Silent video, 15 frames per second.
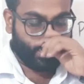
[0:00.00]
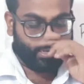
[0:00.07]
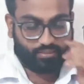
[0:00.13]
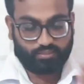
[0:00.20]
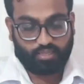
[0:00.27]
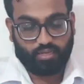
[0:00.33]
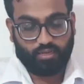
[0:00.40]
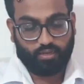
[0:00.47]
is
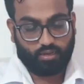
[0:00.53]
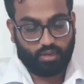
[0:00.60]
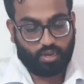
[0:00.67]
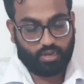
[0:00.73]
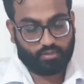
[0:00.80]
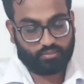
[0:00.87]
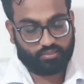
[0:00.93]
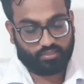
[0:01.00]
the
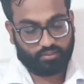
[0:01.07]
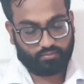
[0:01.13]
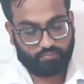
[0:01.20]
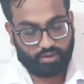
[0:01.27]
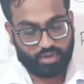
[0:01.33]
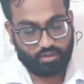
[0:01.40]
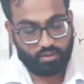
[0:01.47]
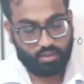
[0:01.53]
answer,
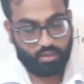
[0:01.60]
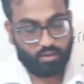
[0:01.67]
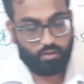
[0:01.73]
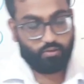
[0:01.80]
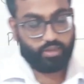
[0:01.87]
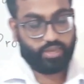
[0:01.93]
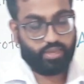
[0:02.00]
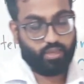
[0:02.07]
right?
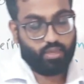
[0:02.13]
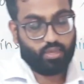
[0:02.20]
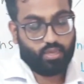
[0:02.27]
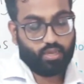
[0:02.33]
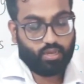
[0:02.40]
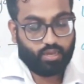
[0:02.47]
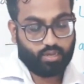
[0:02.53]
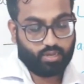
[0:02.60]
Okay.
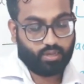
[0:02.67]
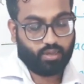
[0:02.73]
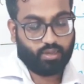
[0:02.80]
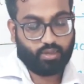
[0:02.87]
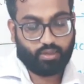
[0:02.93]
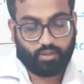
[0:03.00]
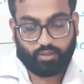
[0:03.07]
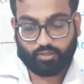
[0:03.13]

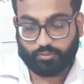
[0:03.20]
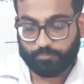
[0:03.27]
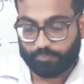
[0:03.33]
Right.